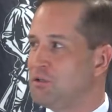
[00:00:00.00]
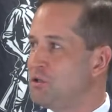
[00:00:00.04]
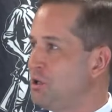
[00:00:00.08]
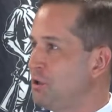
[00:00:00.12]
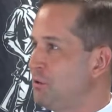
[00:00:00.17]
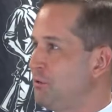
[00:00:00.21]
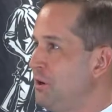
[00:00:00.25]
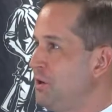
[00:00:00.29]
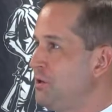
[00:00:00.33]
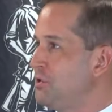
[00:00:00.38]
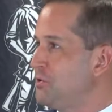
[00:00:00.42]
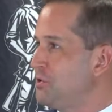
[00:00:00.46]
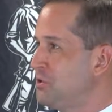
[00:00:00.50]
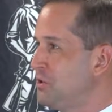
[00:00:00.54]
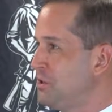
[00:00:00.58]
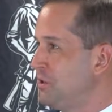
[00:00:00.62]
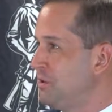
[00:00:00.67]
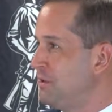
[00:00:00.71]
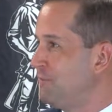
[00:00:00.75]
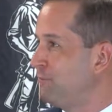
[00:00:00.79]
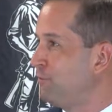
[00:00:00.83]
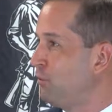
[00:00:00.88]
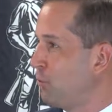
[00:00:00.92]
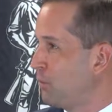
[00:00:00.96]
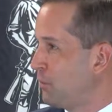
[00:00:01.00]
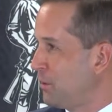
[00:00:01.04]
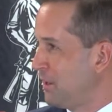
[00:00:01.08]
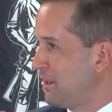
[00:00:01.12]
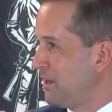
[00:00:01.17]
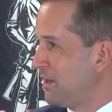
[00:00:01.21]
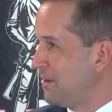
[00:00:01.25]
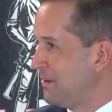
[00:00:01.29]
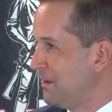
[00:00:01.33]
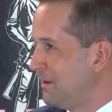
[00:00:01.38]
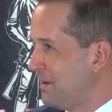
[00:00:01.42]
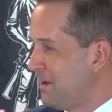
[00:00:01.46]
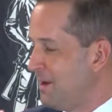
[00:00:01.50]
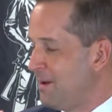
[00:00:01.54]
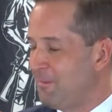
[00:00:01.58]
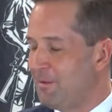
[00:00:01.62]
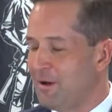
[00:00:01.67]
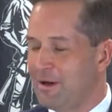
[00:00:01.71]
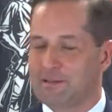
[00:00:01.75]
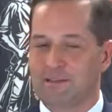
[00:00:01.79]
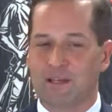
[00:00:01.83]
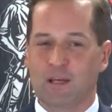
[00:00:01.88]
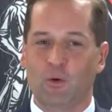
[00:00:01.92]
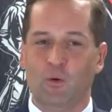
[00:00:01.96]
generation Floridian.
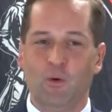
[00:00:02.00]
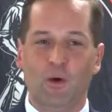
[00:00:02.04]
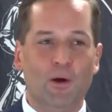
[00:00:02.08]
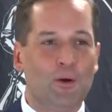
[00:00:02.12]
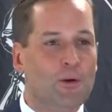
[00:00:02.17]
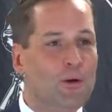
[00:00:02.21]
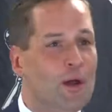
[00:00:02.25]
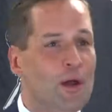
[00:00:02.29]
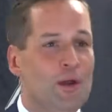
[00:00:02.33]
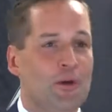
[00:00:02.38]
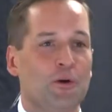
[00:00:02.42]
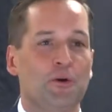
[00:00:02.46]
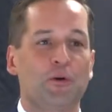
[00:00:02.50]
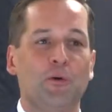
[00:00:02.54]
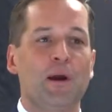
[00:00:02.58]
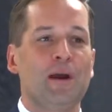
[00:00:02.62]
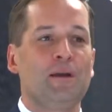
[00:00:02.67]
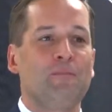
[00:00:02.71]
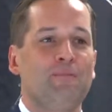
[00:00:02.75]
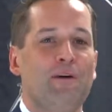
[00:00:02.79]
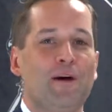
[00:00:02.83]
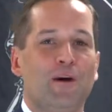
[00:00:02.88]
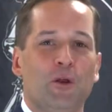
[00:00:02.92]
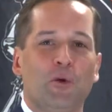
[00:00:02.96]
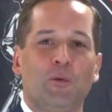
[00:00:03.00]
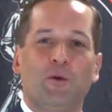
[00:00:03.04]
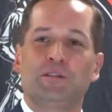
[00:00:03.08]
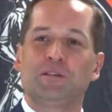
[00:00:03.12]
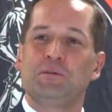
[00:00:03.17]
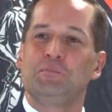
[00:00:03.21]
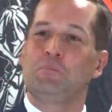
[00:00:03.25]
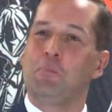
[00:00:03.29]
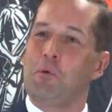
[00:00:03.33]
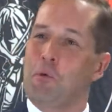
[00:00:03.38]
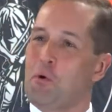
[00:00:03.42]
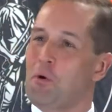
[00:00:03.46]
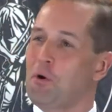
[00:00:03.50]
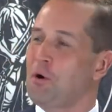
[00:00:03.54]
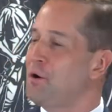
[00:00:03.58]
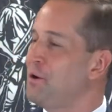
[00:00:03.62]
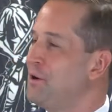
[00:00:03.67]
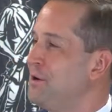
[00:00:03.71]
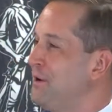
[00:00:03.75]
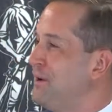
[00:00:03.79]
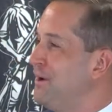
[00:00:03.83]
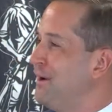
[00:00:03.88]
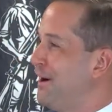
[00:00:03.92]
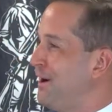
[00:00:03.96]
But he's like, Will, your grandfather wasn't
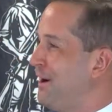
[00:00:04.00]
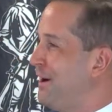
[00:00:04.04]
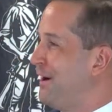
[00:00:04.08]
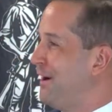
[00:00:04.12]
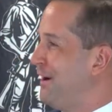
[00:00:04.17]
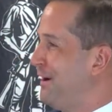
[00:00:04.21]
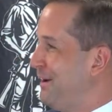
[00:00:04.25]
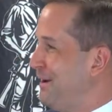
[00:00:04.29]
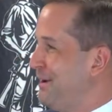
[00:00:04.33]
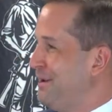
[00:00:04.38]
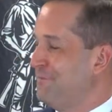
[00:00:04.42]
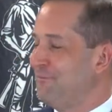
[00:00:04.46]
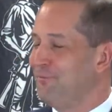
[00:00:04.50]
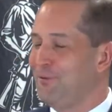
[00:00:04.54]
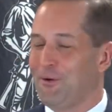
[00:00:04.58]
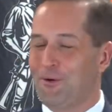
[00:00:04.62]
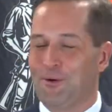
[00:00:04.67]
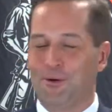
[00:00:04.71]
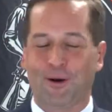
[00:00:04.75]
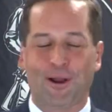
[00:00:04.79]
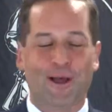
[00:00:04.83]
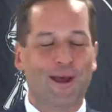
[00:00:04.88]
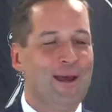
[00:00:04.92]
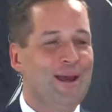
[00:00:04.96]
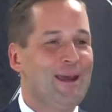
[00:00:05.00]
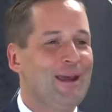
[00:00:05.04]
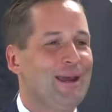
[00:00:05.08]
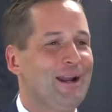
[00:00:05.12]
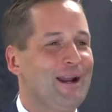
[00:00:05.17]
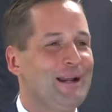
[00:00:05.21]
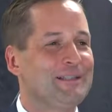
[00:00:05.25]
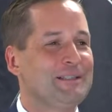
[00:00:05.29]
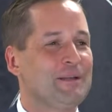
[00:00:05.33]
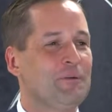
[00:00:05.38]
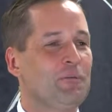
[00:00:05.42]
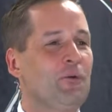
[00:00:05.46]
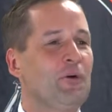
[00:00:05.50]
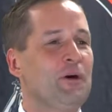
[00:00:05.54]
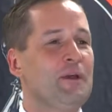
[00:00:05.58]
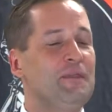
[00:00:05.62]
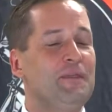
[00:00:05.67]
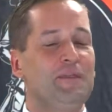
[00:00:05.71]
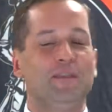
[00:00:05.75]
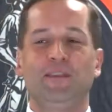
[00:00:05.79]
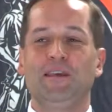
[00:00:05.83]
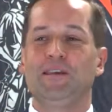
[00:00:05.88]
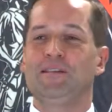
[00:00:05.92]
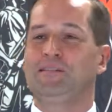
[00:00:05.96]
born in Florida. And I said, well, at
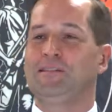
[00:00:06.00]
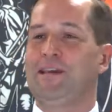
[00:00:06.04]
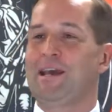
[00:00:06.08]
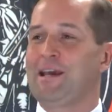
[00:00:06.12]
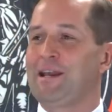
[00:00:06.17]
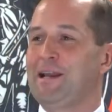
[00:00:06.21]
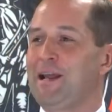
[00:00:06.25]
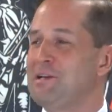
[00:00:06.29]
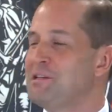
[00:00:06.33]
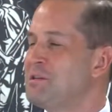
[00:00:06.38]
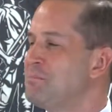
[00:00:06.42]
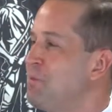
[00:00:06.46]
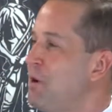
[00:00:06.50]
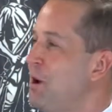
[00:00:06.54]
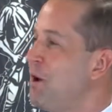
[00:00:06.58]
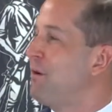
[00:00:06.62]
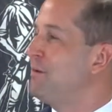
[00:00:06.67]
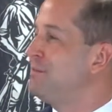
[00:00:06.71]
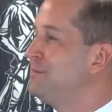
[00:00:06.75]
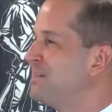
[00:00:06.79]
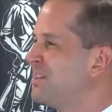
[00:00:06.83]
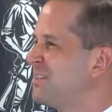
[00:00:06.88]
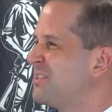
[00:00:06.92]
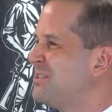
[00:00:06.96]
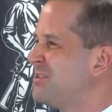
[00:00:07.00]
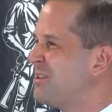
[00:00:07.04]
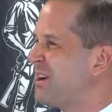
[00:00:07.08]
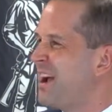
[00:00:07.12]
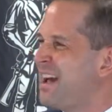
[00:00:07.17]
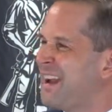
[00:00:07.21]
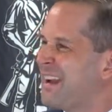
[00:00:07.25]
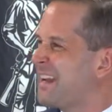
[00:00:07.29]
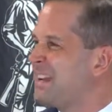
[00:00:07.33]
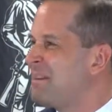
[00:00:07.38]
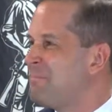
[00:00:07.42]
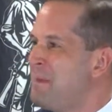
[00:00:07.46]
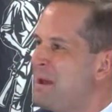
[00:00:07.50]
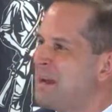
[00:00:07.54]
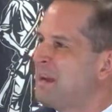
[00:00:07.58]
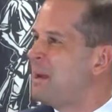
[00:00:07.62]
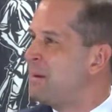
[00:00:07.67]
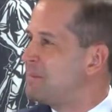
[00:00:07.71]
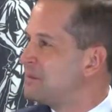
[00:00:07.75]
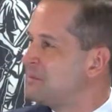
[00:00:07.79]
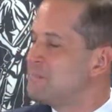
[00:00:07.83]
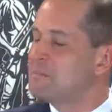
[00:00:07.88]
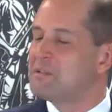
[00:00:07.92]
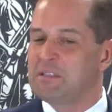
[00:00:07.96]
this day and age in politics, you kind of can make
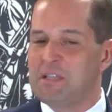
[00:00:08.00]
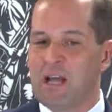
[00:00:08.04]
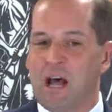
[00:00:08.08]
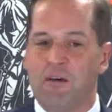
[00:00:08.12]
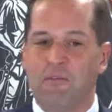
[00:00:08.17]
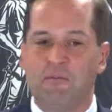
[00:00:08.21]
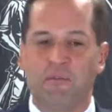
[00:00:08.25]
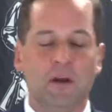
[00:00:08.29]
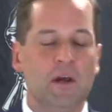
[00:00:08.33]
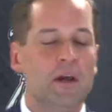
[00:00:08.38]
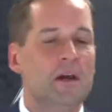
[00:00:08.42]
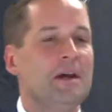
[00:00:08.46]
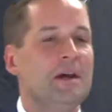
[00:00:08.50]
up some stuff.